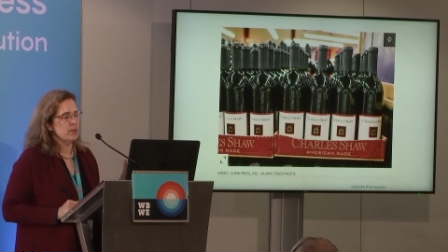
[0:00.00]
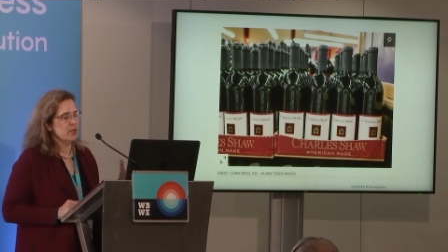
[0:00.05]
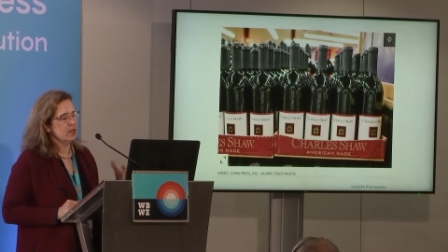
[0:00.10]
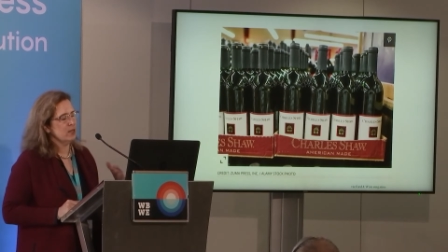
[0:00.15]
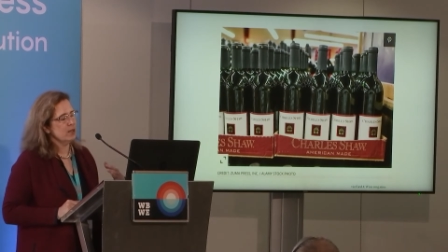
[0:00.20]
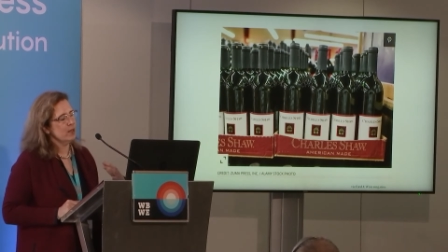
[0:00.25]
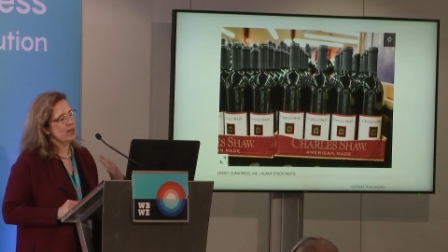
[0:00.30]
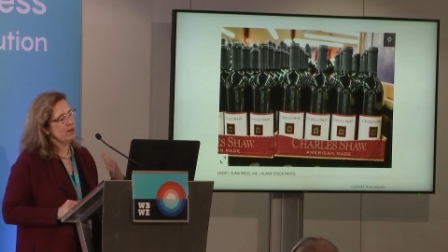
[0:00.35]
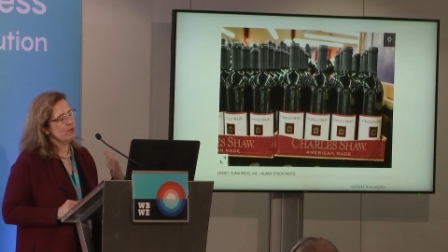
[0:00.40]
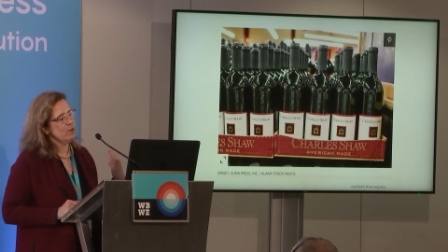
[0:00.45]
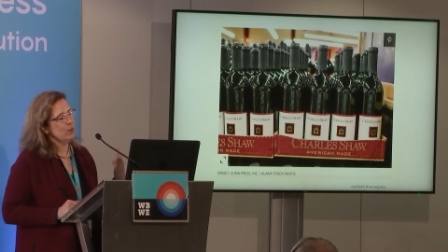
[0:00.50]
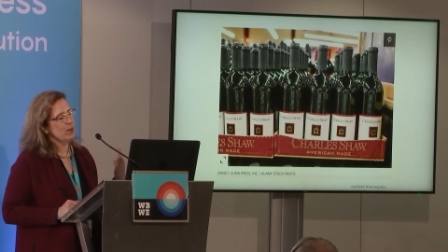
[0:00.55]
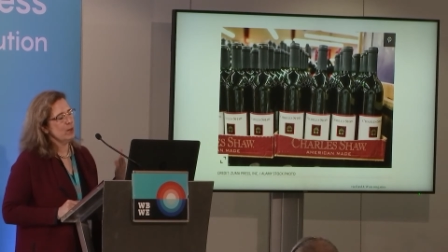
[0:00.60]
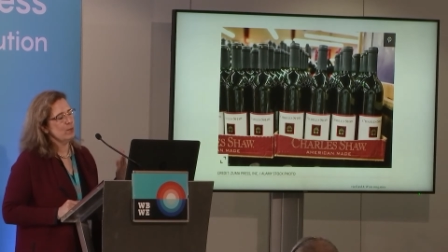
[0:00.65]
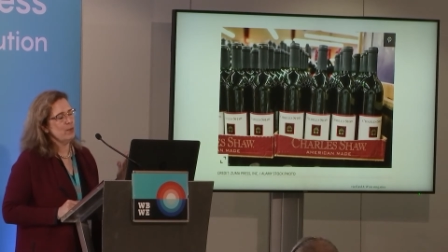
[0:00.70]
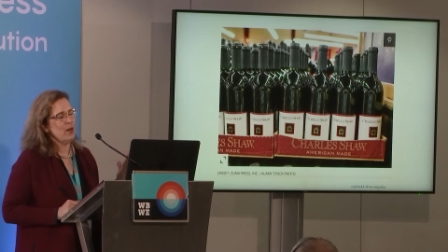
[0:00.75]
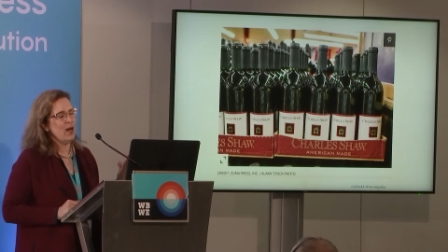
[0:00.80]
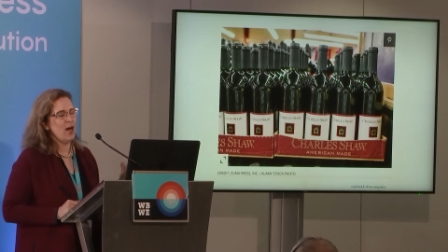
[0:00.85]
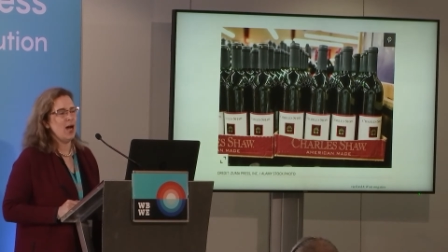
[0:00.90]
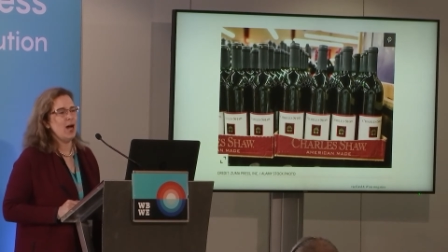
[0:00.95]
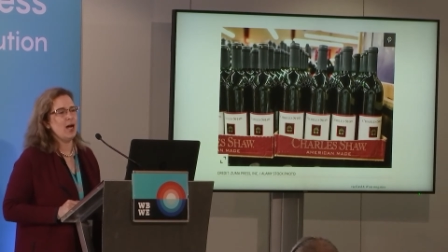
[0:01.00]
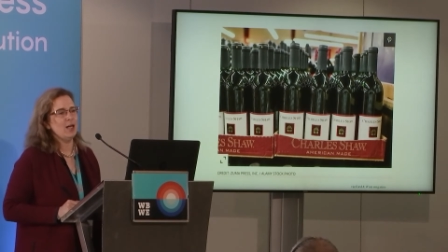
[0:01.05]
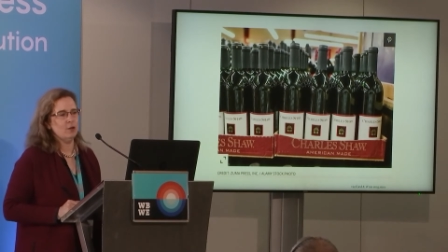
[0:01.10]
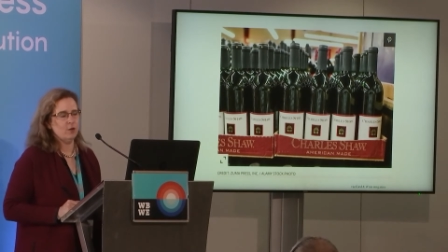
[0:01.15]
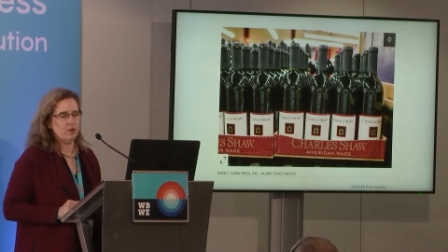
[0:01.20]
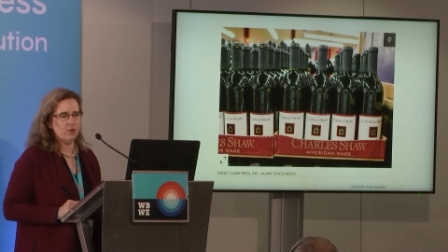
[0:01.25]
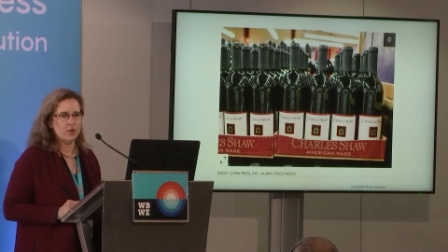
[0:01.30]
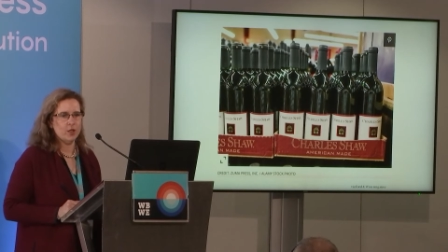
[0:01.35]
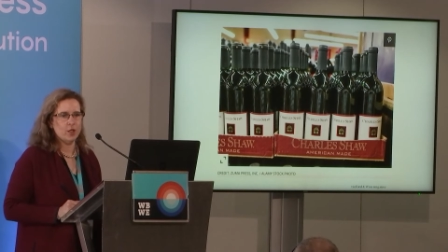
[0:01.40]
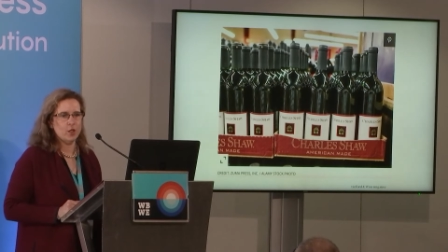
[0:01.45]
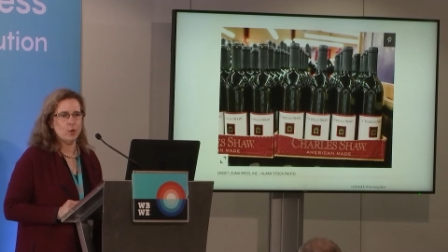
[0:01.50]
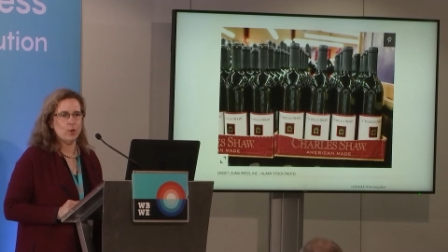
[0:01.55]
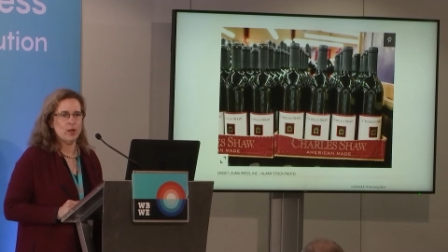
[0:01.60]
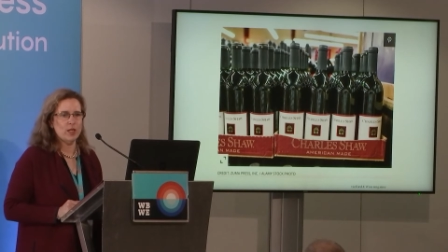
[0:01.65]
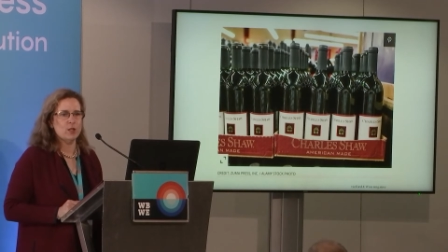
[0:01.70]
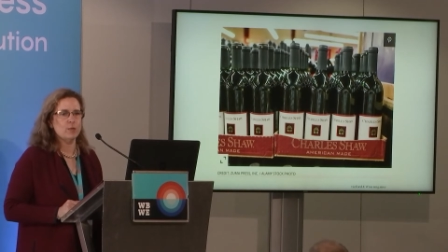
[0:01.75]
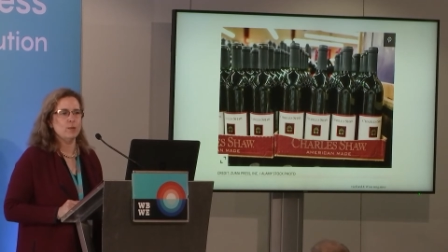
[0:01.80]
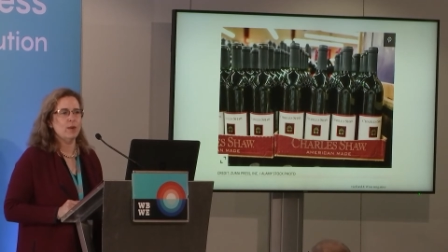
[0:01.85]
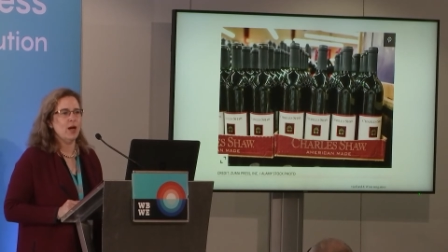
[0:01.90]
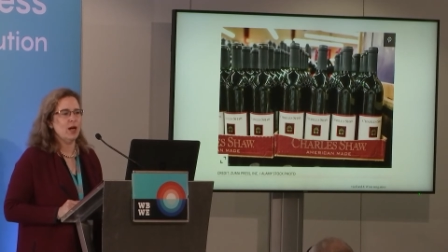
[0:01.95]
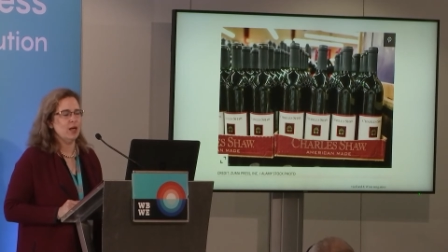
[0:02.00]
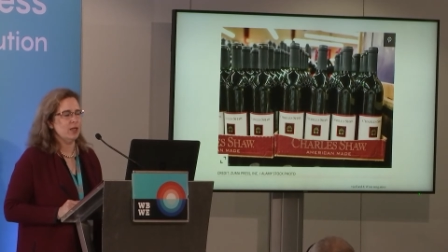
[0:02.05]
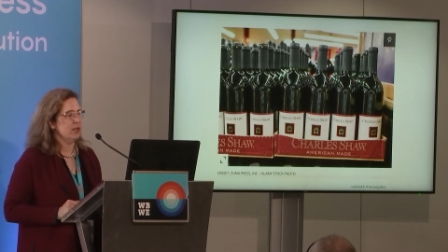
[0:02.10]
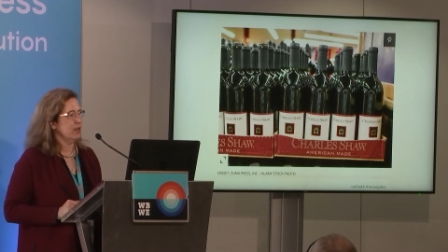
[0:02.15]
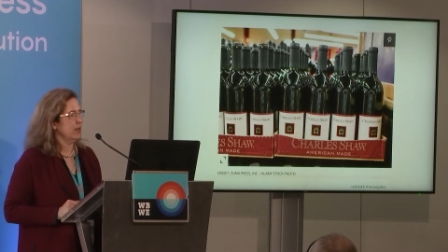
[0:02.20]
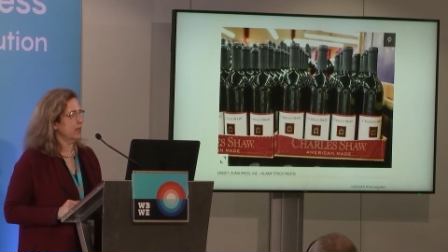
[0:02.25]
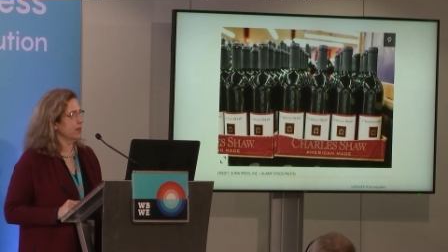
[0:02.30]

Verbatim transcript: but it had never been part of the US market